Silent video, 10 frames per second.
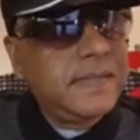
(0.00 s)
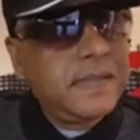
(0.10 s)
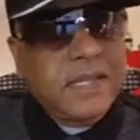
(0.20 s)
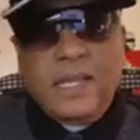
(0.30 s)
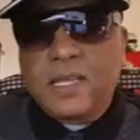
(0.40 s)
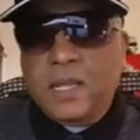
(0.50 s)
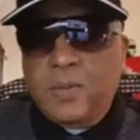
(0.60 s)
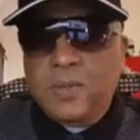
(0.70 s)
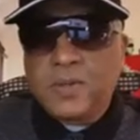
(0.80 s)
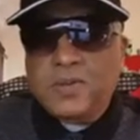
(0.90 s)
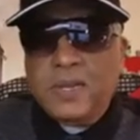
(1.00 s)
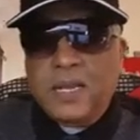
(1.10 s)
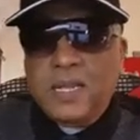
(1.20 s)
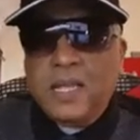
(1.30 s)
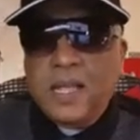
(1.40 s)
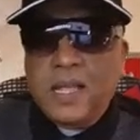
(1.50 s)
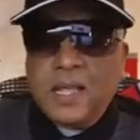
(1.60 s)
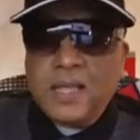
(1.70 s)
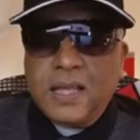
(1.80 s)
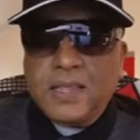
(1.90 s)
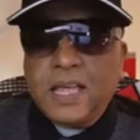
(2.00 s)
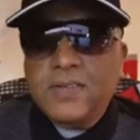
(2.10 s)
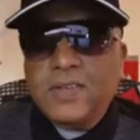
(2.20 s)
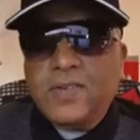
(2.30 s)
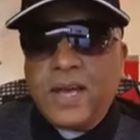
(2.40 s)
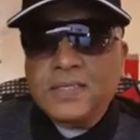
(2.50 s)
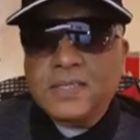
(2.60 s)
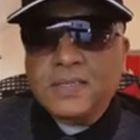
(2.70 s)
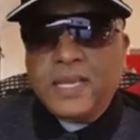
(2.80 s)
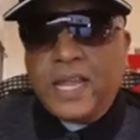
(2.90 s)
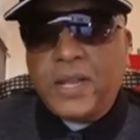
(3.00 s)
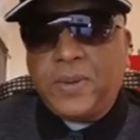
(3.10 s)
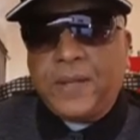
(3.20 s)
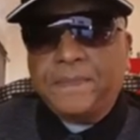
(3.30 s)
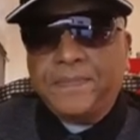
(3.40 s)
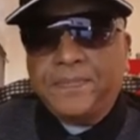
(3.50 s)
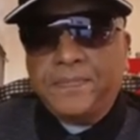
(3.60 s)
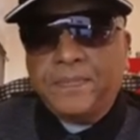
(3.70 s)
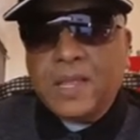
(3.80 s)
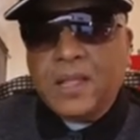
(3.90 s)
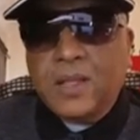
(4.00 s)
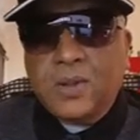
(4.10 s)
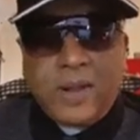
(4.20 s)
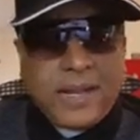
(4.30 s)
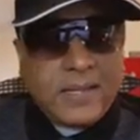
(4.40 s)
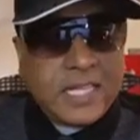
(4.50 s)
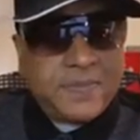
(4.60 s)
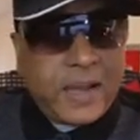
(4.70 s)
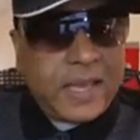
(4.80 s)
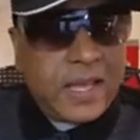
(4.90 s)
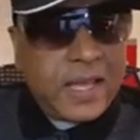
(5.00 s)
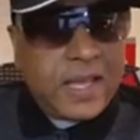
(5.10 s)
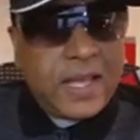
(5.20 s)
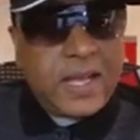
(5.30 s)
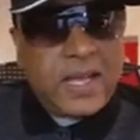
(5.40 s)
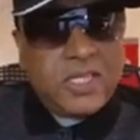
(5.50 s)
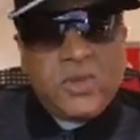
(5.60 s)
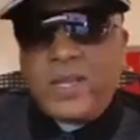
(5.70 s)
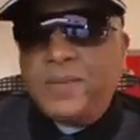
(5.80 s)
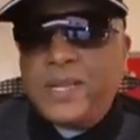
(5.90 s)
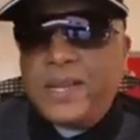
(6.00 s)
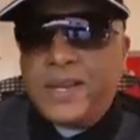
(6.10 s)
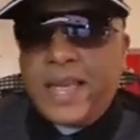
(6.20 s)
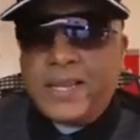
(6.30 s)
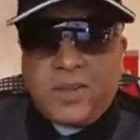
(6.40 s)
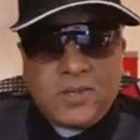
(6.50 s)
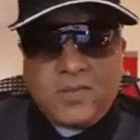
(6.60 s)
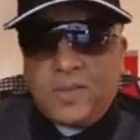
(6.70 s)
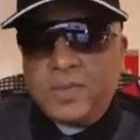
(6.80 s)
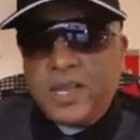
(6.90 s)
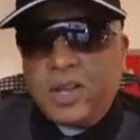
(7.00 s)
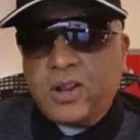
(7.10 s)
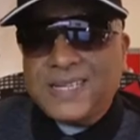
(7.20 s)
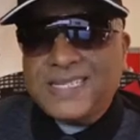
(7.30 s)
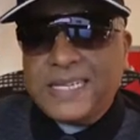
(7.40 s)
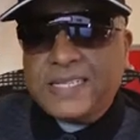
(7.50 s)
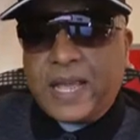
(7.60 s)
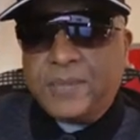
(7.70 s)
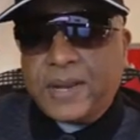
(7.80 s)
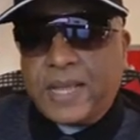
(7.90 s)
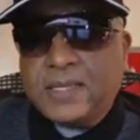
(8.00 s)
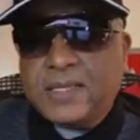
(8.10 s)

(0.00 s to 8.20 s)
didn't came on a bit too early. Yeah, they have advisors. Anyway, right, that's my 20-minute rant. I was on from 3 o'clock. Tea time rant.